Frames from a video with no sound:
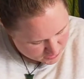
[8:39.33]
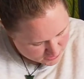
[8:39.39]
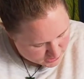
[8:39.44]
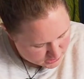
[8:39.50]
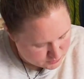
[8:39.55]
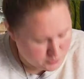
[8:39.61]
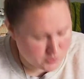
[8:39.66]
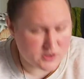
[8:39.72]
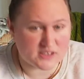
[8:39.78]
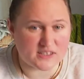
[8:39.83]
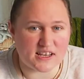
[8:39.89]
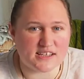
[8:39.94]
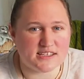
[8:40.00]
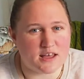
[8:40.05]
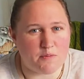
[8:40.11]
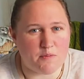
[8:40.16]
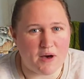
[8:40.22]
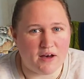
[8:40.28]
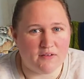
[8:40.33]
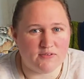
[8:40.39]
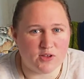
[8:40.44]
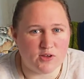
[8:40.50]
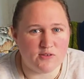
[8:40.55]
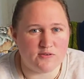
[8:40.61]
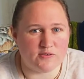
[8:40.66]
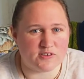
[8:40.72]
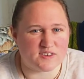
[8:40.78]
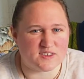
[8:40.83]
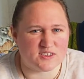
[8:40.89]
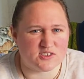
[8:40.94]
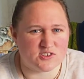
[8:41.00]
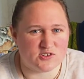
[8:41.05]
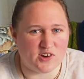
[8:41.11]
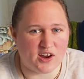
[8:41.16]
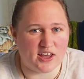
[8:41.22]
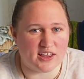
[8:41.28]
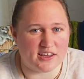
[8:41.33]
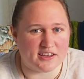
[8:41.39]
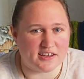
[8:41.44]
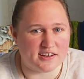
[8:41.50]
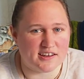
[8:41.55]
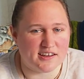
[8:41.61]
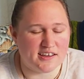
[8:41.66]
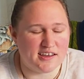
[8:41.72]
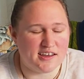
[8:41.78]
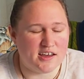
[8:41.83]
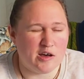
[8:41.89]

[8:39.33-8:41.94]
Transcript: this book says that pavlova is Australian,